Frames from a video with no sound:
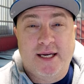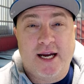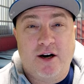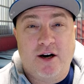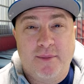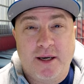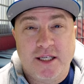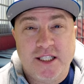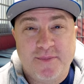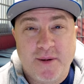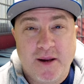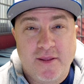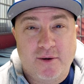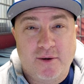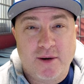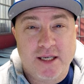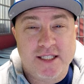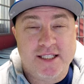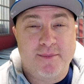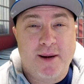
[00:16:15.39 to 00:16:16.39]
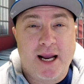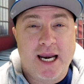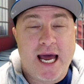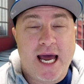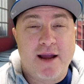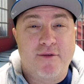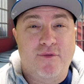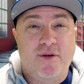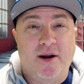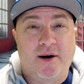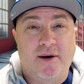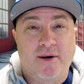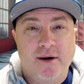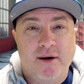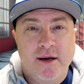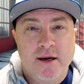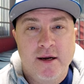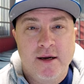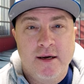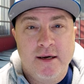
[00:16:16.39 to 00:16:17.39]
care about spending the rest of my life here.
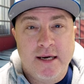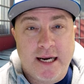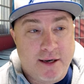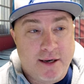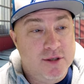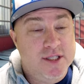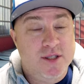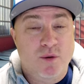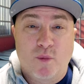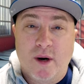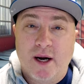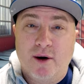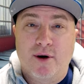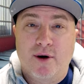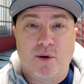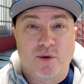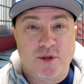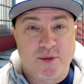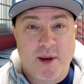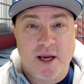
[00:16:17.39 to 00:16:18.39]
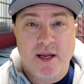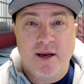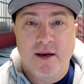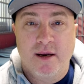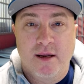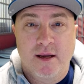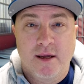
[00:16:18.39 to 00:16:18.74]
And there's some weirdos, man.